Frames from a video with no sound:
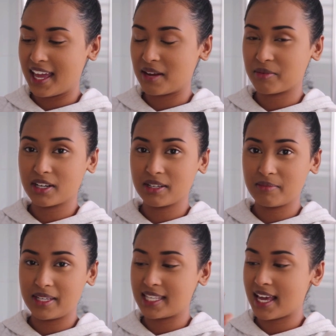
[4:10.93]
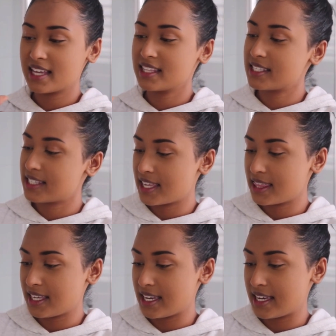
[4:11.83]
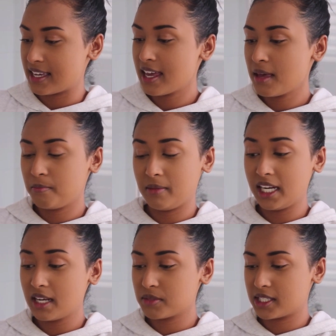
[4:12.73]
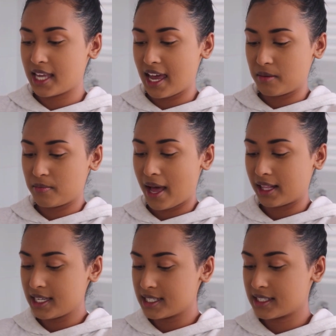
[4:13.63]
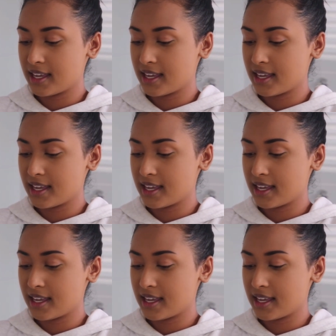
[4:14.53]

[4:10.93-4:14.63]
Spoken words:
and I'm going to be taking this in the medium to tan palette.